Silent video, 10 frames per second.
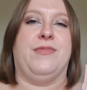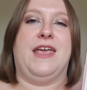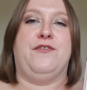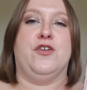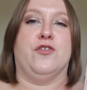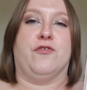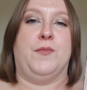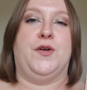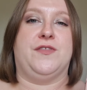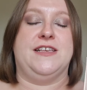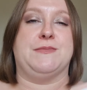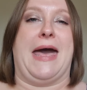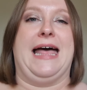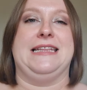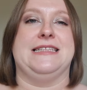If you could remove these
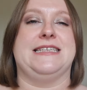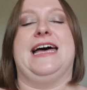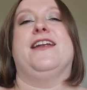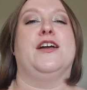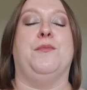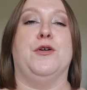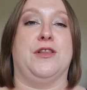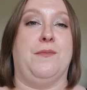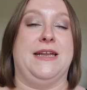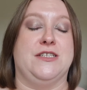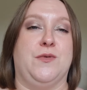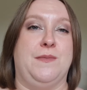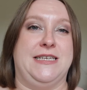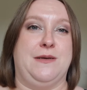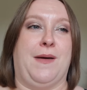pans and I could put them into a
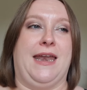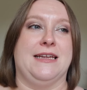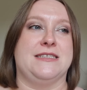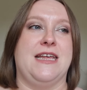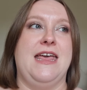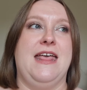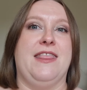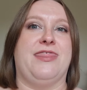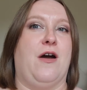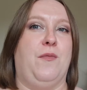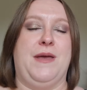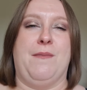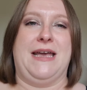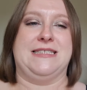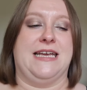midi palette, that would be
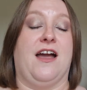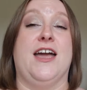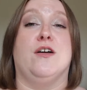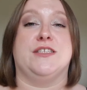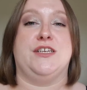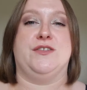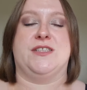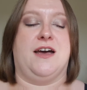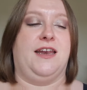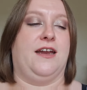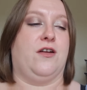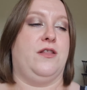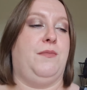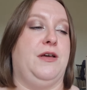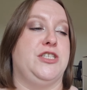amazing. I also use the highlighter and
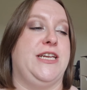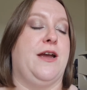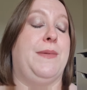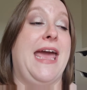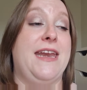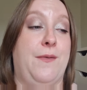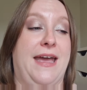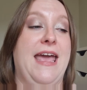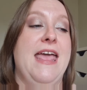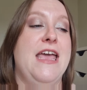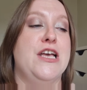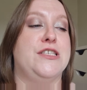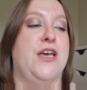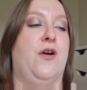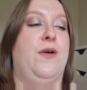the blush in here. But anyway,
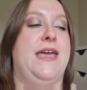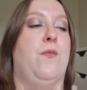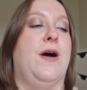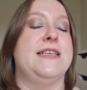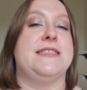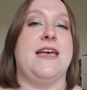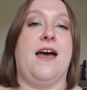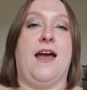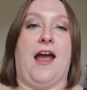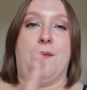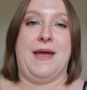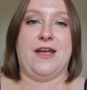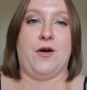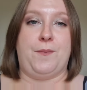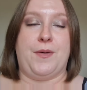so it was our
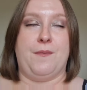makeup,